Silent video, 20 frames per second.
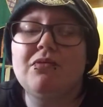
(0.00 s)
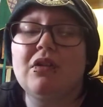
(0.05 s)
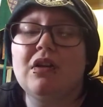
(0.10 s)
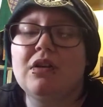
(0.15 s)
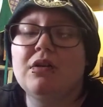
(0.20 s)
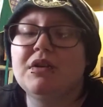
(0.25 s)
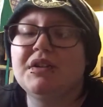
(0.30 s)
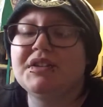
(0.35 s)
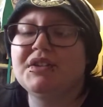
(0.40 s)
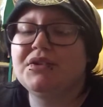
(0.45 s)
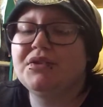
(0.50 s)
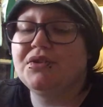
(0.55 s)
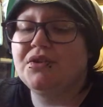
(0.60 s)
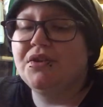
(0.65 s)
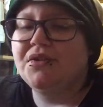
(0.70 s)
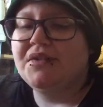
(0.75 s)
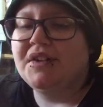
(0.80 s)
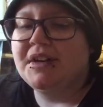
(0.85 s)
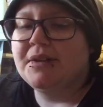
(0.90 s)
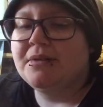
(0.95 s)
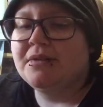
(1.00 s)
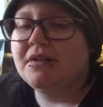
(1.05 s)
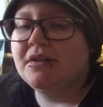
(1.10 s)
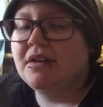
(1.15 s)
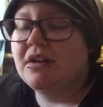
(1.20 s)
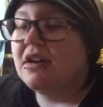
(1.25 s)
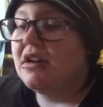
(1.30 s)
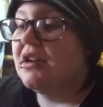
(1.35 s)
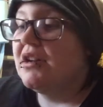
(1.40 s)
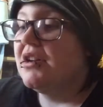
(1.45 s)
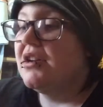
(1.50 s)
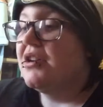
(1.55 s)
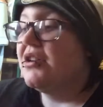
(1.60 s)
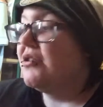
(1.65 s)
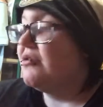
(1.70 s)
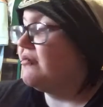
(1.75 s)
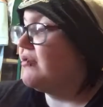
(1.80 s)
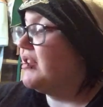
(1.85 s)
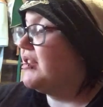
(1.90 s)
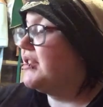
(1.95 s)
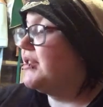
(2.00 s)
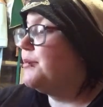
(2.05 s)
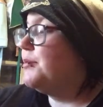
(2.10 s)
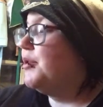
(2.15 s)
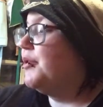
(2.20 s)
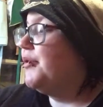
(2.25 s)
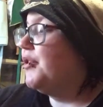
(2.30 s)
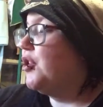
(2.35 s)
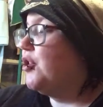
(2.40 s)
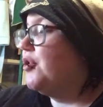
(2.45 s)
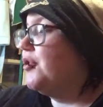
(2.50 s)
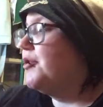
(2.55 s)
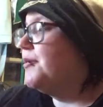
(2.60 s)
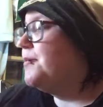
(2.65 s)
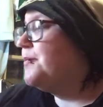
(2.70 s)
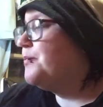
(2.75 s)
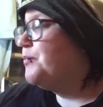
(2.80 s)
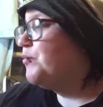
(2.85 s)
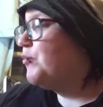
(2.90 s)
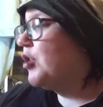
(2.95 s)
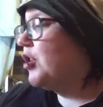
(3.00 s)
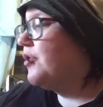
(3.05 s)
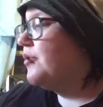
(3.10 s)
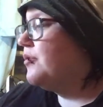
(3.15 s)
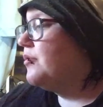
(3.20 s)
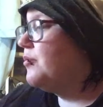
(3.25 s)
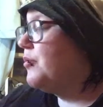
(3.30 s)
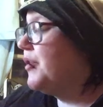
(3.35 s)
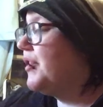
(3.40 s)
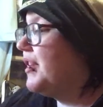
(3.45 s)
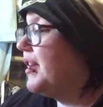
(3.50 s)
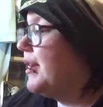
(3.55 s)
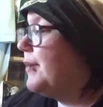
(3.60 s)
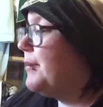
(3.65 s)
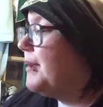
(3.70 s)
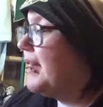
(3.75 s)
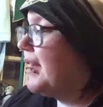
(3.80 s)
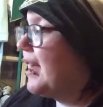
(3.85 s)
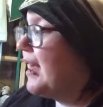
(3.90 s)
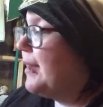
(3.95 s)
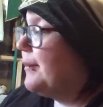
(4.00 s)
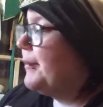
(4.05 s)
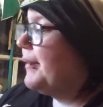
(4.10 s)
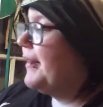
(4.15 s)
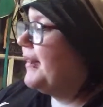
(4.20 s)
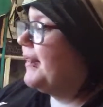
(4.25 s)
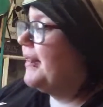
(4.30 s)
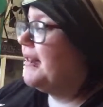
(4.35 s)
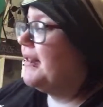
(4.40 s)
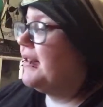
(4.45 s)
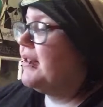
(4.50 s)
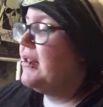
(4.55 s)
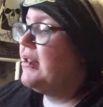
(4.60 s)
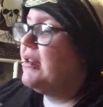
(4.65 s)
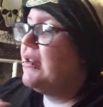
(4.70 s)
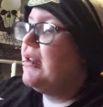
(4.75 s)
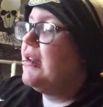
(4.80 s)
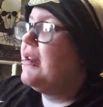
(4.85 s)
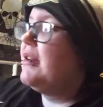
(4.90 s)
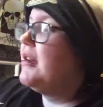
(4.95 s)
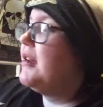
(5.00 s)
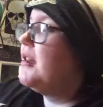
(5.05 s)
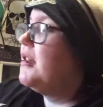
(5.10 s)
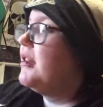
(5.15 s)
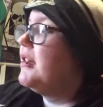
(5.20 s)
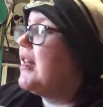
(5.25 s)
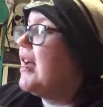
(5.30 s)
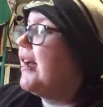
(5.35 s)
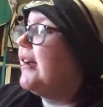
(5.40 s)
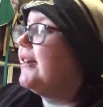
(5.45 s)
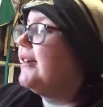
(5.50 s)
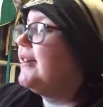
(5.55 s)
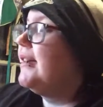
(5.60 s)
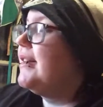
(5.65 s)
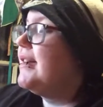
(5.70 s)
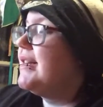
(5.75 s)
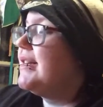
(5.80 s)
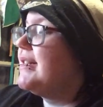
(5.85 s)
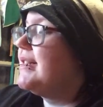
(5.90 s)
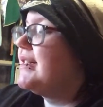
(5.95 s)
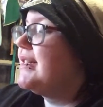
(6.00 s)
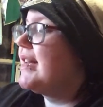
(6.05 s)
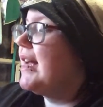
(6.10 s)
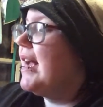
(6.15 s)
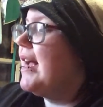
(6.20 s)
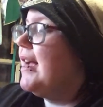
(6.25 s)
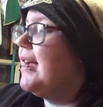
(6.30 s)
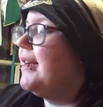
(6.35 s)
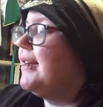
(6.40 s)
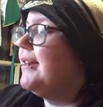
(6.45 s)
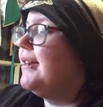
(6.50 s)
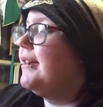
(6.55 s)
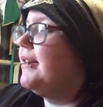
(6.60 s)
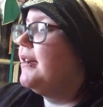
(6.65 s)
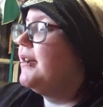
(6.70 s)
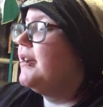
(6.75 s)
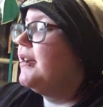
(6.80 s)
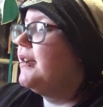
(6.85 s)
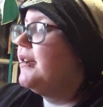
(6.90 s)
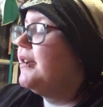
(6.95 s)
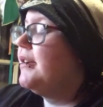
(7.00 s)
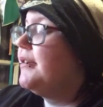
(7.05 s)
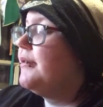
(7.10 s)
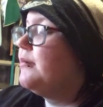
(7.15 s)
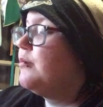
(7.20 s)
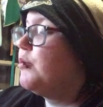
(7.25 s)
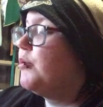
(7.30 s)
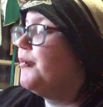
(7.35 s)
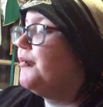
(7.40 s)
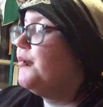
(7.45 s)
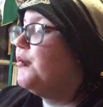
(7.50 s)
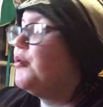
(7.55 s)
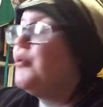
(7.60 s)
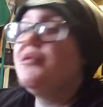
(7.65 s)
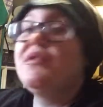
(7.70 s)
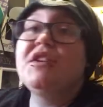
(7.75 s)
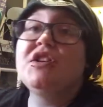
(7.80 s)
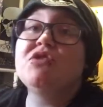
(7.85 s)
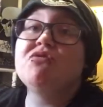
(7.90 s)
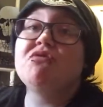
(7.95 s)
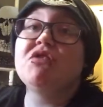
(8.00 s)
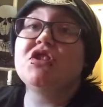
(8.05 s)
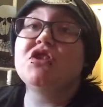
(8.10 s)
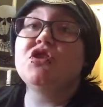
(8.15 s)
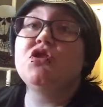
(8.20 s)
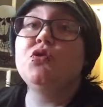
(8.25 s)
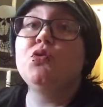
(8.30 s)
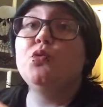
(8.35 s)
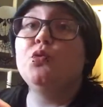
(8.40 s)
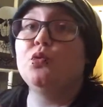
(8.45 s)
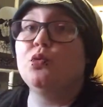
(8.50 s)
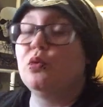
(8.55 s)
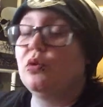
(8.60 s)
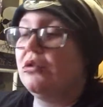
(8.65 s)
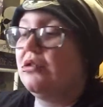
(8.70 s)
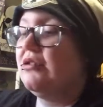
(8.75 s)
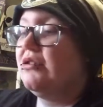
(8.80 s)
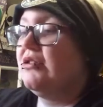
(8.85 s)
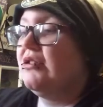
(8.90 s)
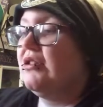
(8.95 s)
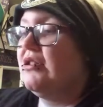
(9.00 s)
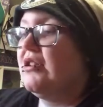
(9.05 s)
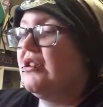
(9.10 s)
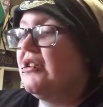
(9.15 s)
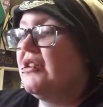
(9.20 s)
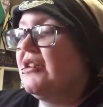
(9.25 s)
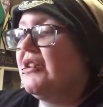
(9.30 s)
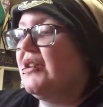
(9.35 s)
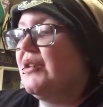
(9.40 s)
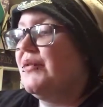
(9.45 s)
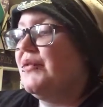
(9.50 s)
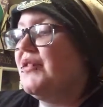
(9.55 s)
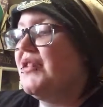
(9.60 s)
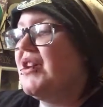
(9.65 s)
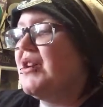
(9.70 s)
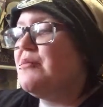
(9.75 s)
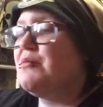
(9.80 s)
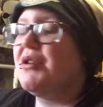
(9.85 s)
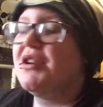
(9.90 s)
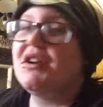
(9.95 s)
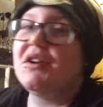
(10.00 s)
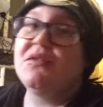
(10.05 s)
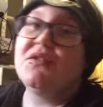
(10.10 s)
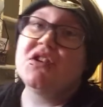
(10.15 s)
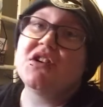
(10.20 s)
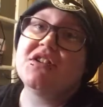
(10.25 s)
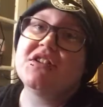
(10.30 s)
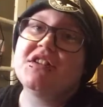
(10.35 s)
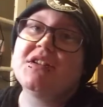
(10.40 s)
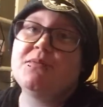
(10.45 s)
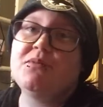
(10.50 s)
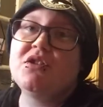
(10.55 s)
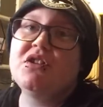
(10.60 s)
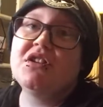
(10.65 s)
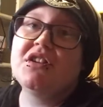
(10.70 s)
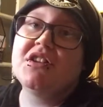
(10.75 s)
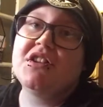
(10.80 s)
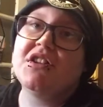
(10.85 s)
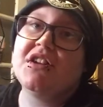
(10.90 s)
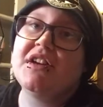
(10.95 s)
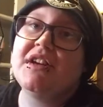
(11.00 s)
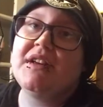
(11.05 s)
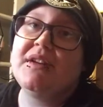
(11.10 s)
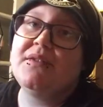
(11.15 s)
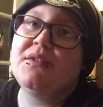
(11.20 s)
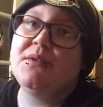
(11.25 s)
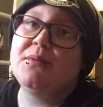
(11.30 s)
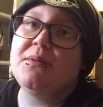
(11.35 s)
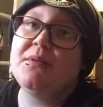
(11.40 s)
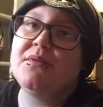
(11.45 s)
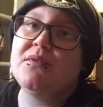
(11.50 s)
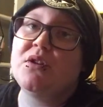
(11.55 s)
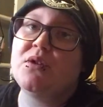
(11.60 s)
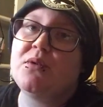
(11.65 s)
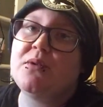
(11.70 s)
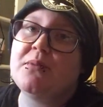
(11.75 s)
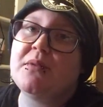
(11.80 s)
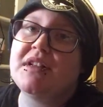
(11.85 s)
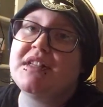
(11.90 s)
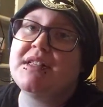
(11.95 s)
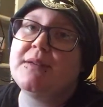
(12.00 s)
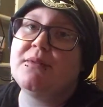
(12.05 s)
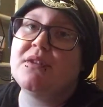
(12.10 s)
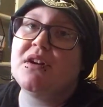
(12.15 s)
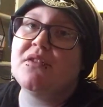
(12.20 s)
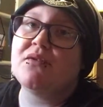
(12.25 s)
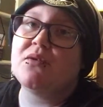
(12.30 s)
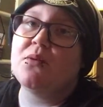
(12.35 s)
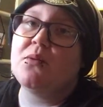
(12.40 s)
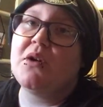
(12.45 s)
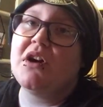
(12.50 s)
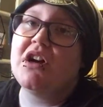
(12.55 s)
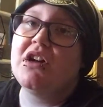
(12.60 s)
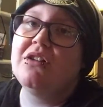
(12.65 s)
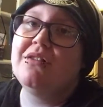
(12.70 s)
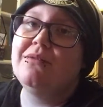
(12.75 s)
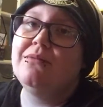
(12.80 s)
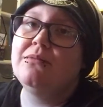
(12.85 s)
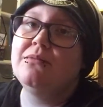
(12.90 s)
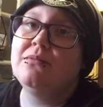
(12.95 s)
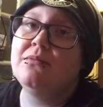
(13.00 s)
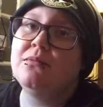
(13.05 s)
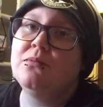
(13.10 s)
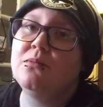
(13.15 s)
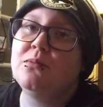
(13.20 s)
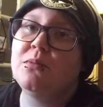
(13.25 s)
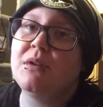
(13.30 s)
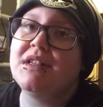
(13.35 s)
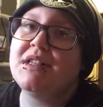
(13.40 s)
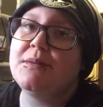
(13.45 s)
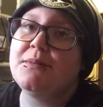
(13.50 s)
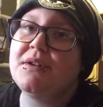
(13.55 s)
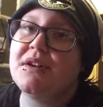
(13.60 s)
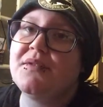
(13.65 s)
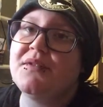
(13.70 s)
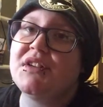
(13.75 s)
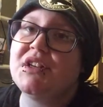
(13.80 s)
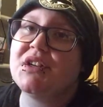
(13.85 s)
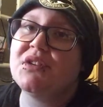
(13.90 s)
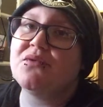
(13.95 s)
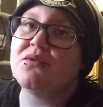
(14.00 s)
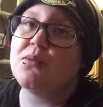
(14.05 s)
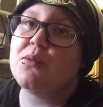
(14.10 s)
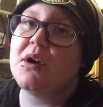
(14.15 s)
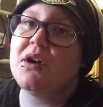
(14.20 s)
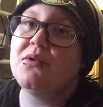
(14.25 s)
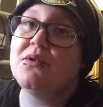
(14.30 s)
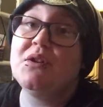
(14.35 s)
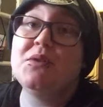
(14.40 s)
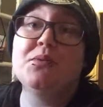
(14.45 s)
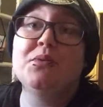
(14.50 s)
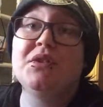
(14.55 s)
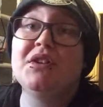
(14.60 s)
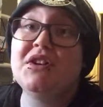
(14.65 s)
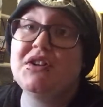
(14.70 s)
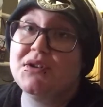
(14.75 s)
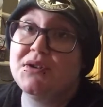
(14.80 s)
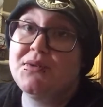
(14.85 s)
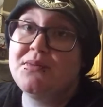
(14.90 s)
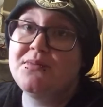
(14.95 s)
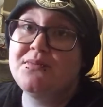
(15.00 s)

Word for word: That's good coffee. Right, so moving on with the Olympic Games, there is a prompt for featuring a school and for that one, I've chosen a book that if you've been following my TBR for a while, my TBR videos for a while, you will know.